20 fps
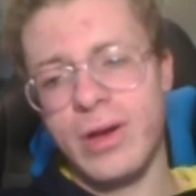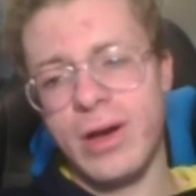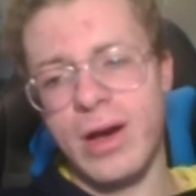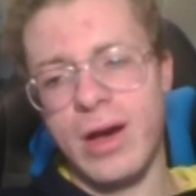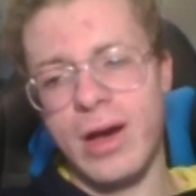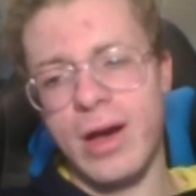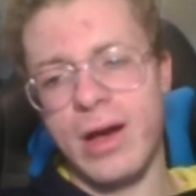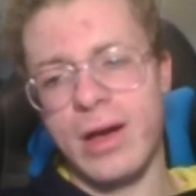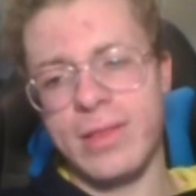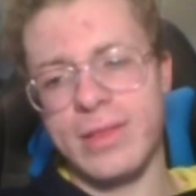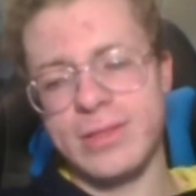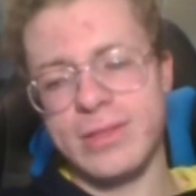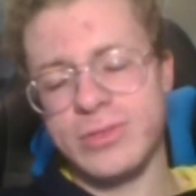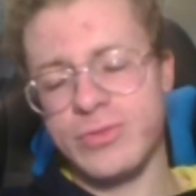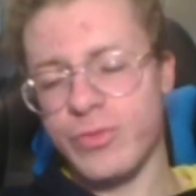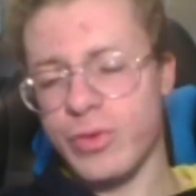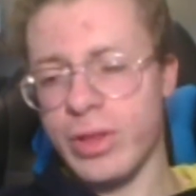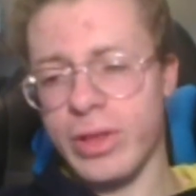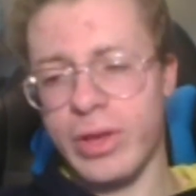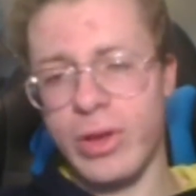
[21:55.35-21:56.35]
That's
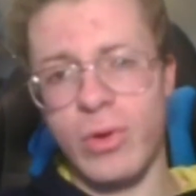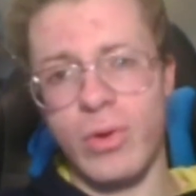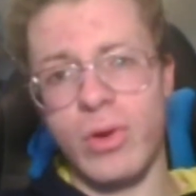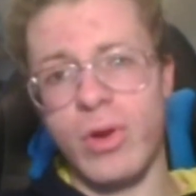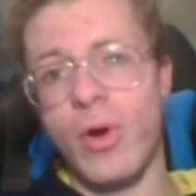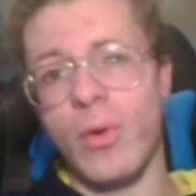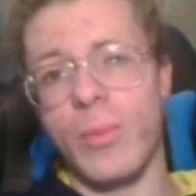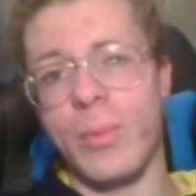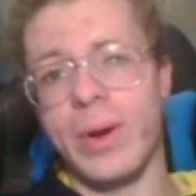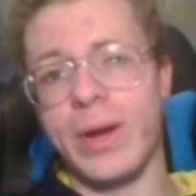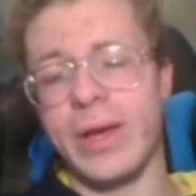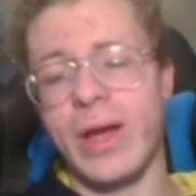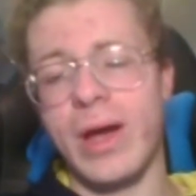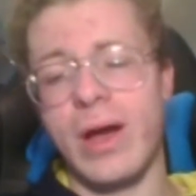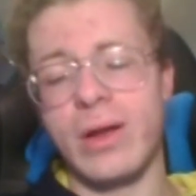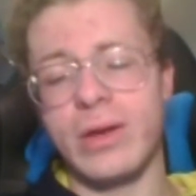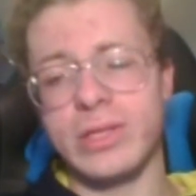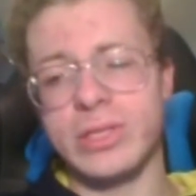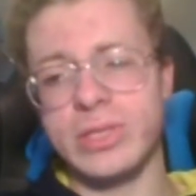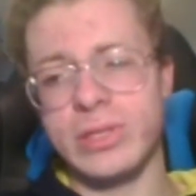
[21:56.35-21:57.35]
really on nobody,
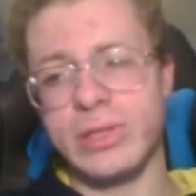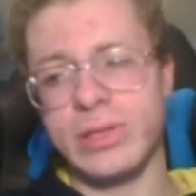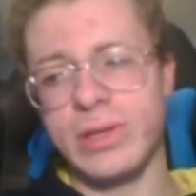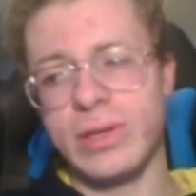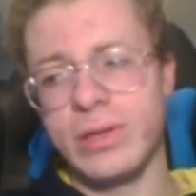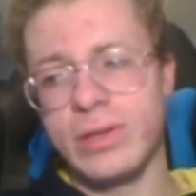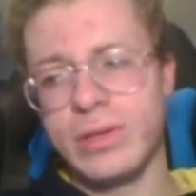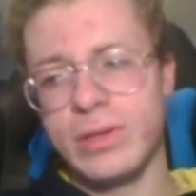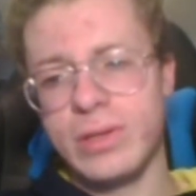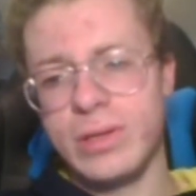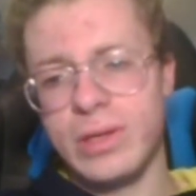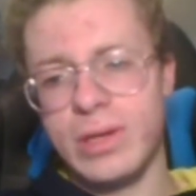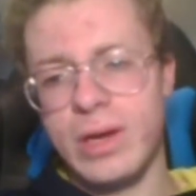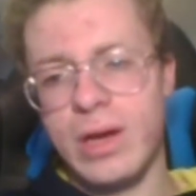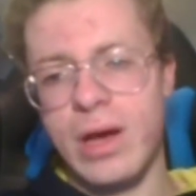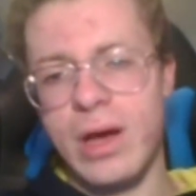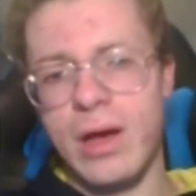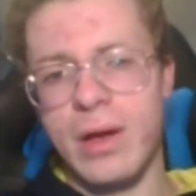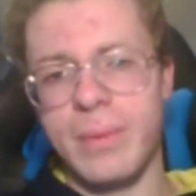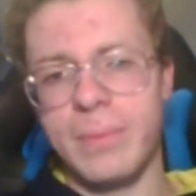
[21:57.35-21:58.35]
honestly.
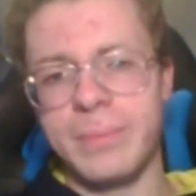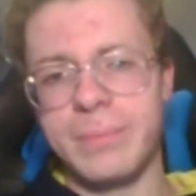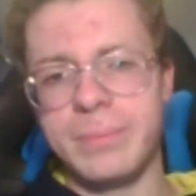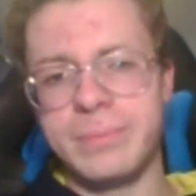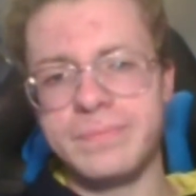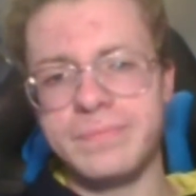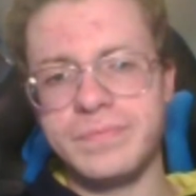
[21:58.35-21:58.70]
But